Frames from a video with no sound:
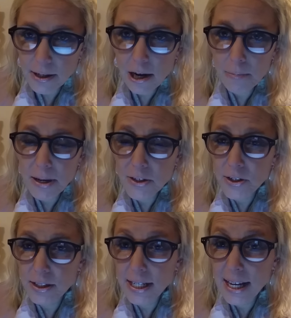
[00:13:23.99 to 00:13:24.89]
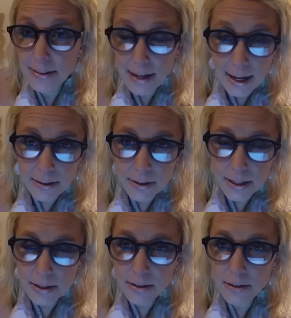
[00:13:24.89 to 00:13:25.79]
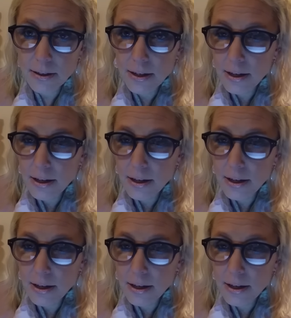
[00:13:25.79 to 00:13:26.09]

They are basically annihilated.